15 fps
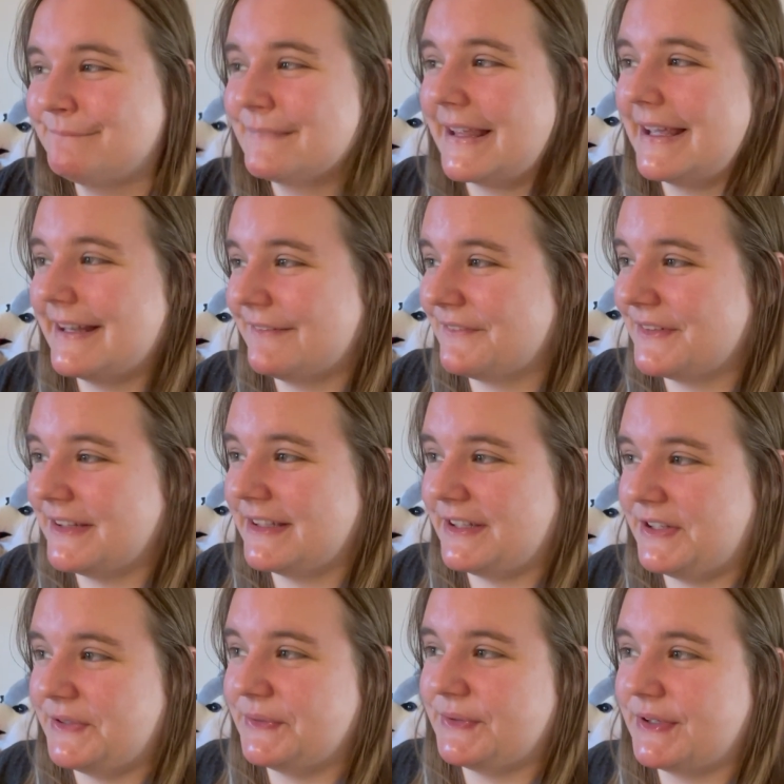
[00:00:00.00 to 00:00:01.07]
and a really
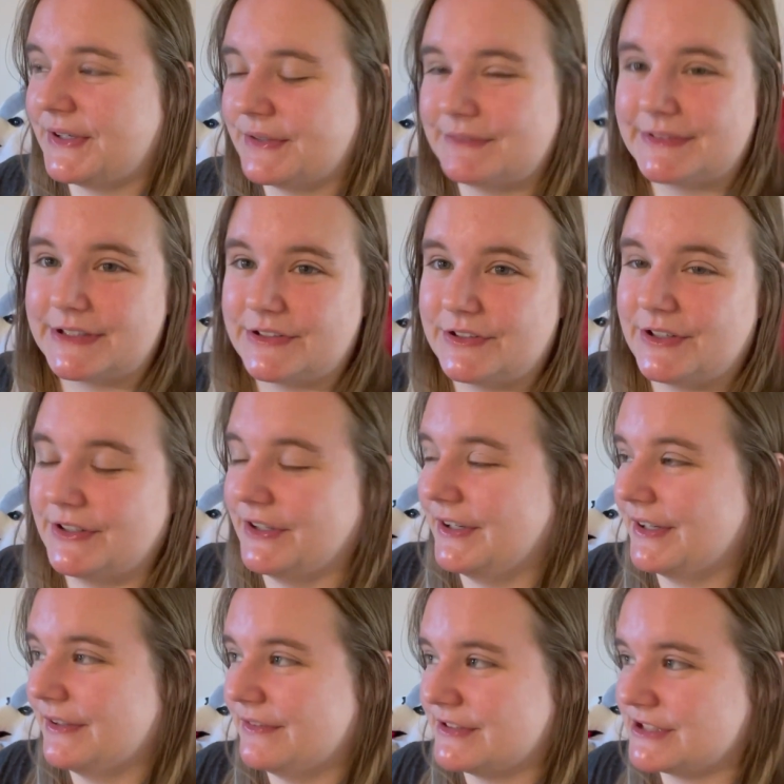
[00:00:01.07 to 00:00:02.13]
cute card with a dog on
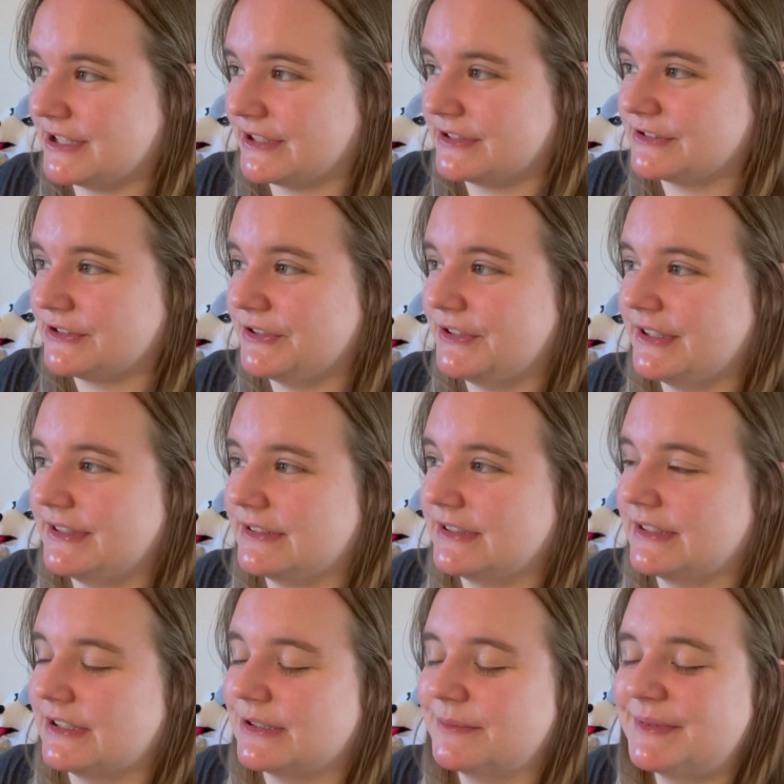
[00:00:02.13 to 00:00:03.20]
it, which I can show you guys
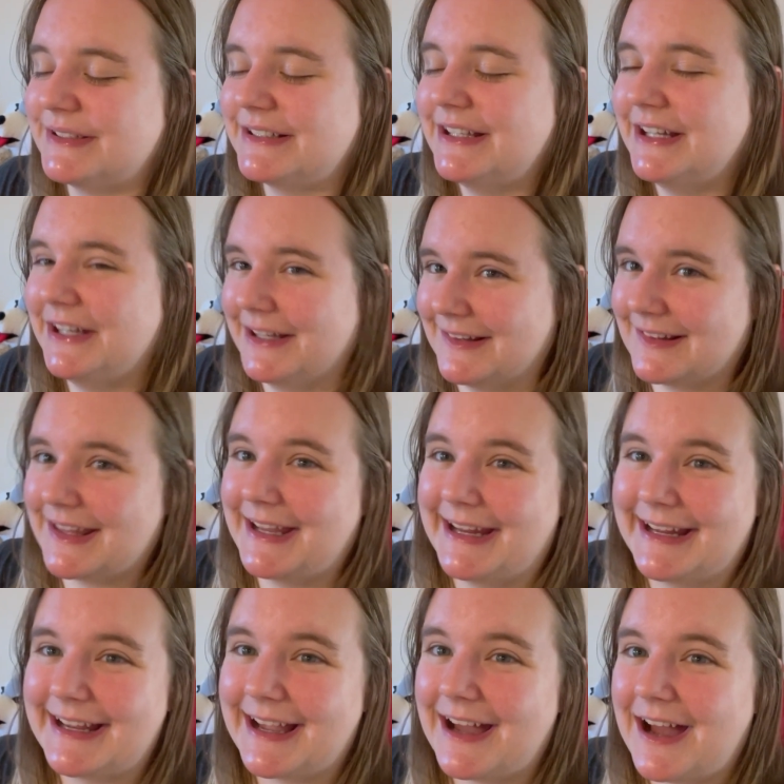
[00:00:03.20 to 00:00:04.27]
later. But
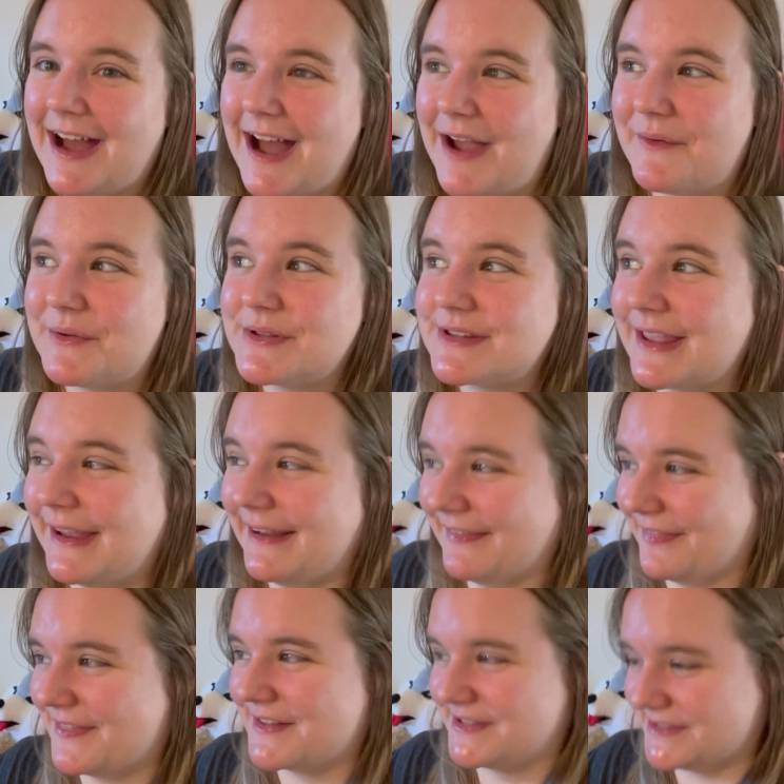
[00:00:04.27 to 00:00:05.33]
like I was like,
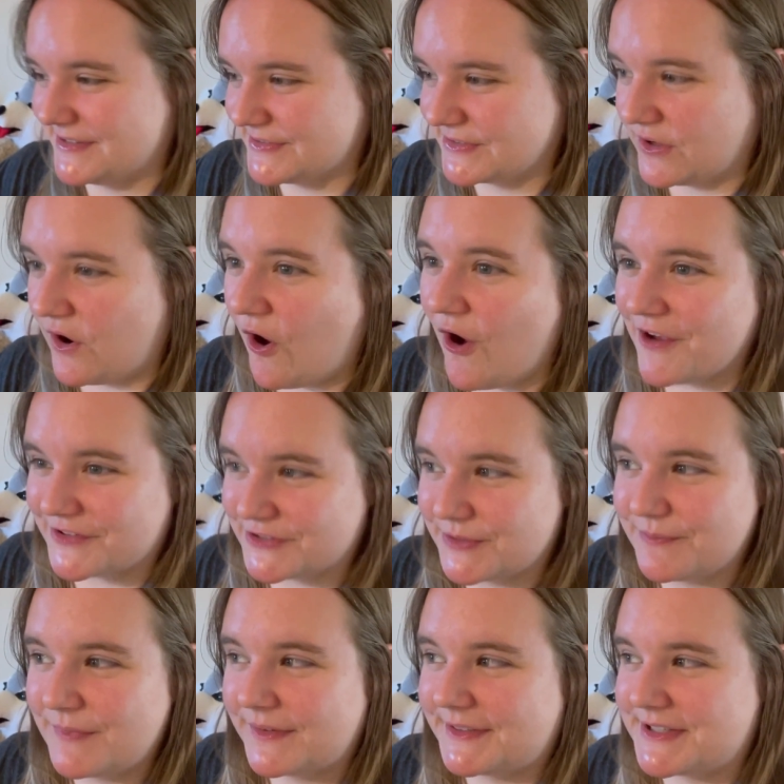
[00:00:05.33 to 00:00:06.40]
this is
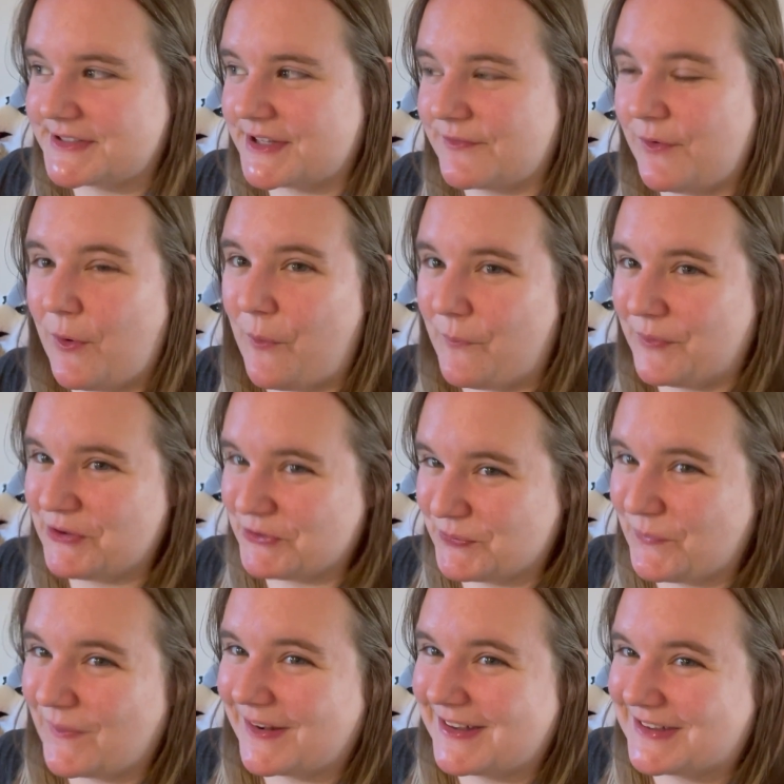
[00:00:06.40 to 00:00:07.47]
awesome because I've always
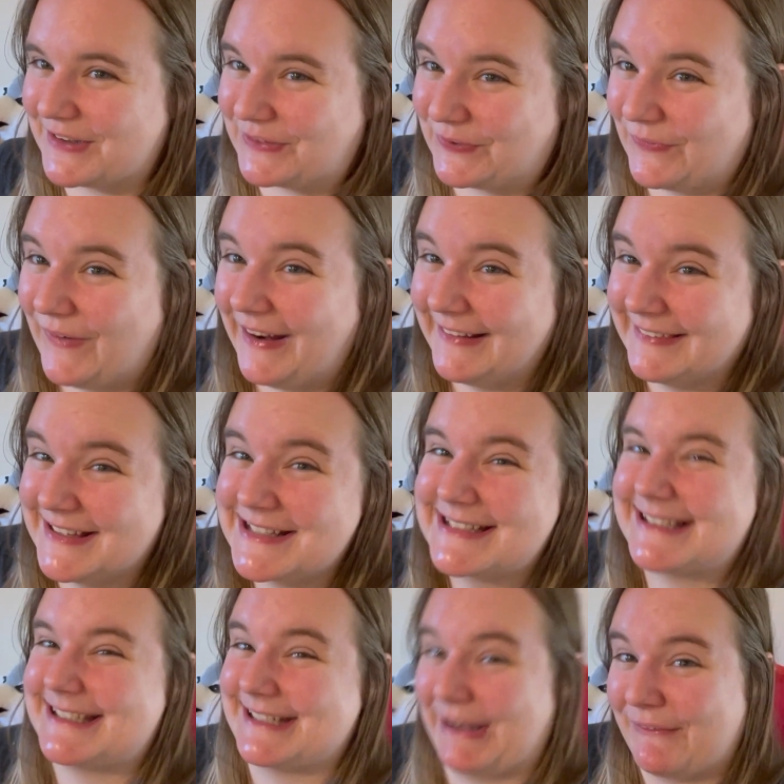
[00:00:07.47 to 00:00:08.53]
wanted to try this
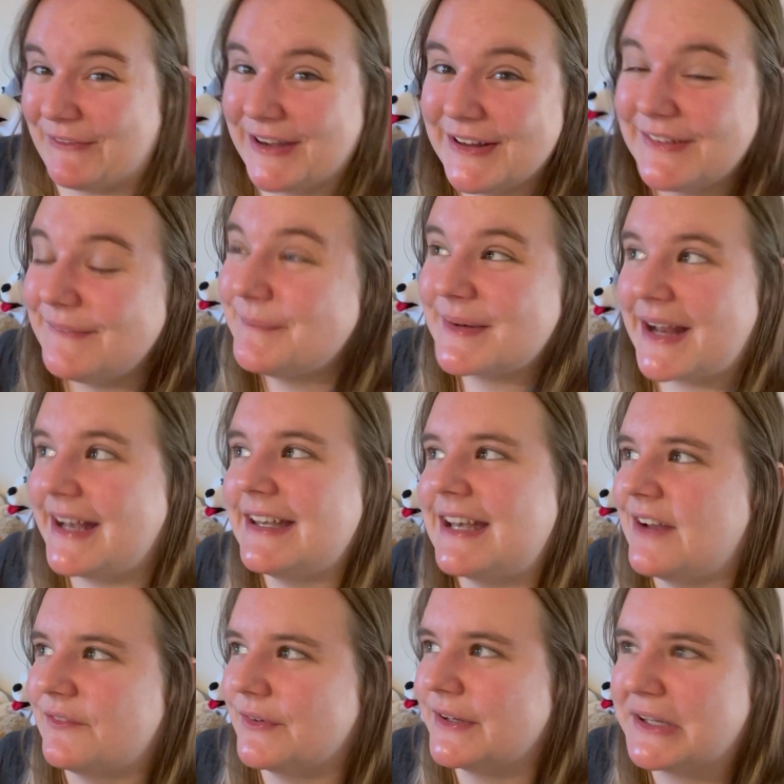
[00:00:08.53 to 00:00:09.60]
cereal, but I
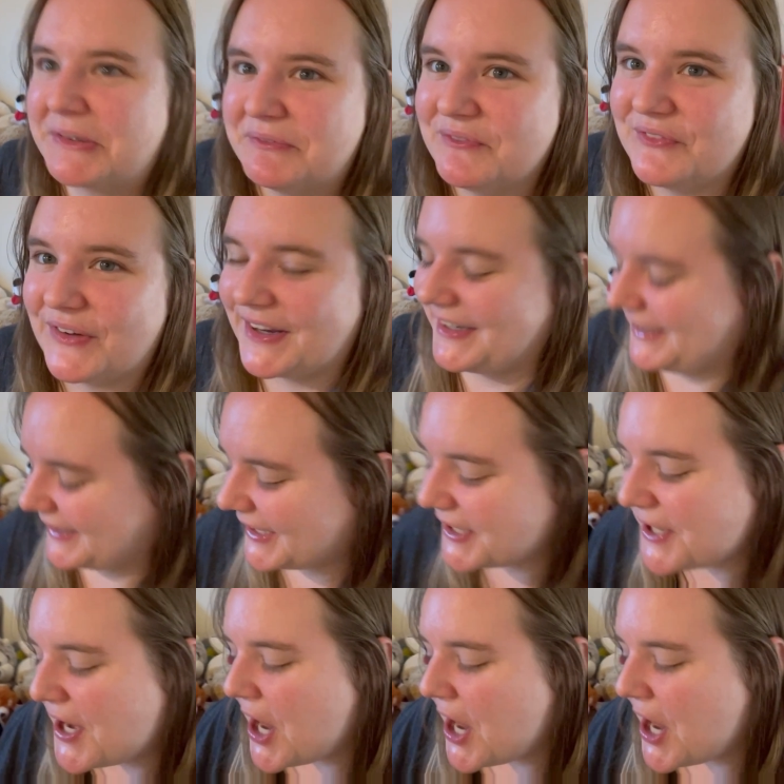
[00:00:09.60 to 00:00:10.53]
never can find it.